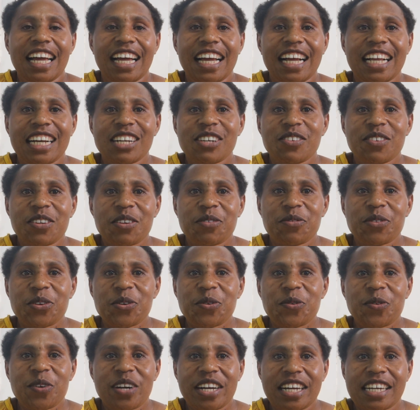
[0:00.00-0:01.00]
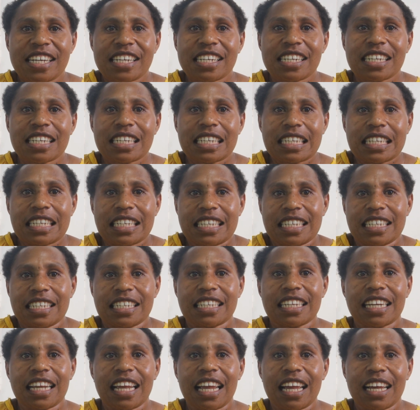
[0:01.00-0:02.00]
Hello everyone
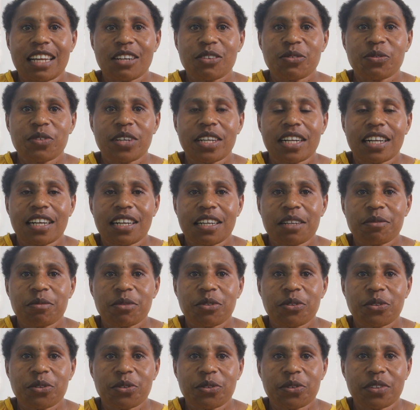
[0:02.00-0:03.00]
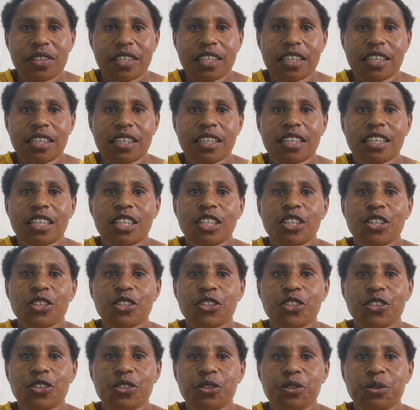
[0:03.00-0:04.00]
and welcome to the
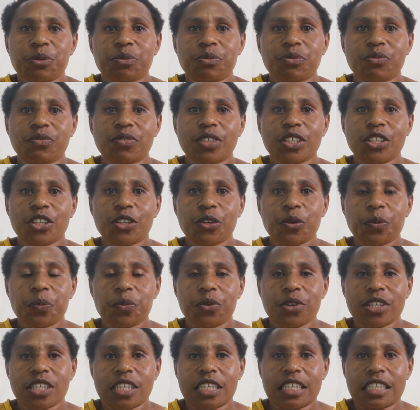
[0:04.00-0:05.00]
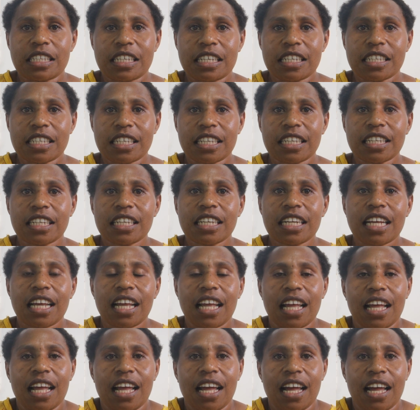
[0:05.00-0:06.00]
YouTube video presentation.
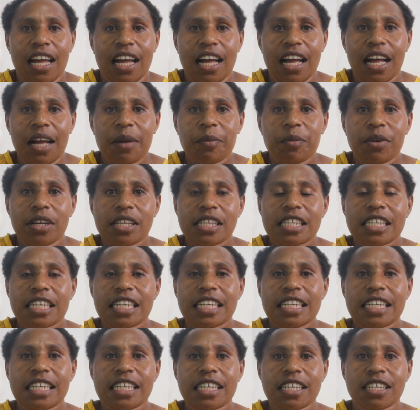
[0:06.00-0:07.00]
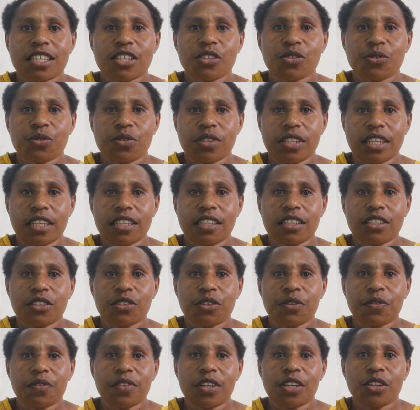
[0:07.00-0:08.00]
I'm a third year student
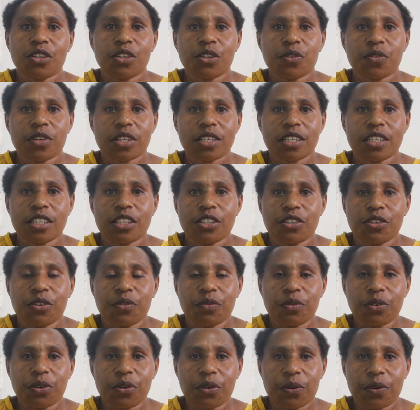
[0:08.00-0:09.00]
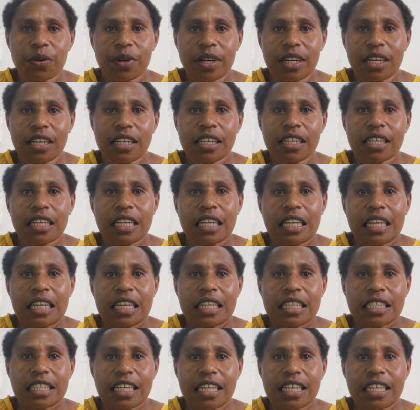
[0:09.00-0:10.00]
of the University of Goroka
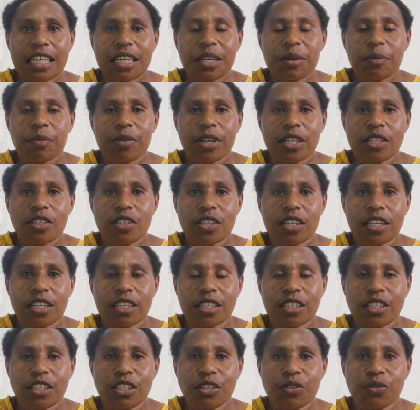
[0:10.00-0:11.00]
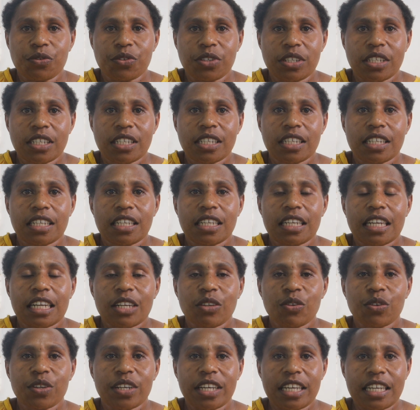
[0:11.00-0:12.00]
taking bachelor degree in
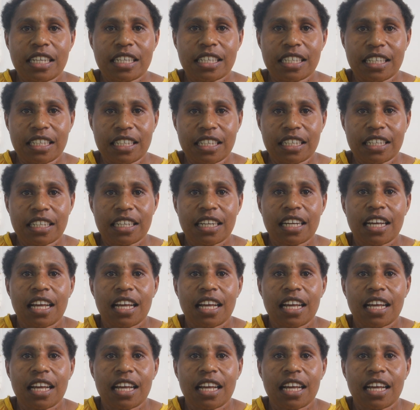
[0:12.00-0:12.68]
education.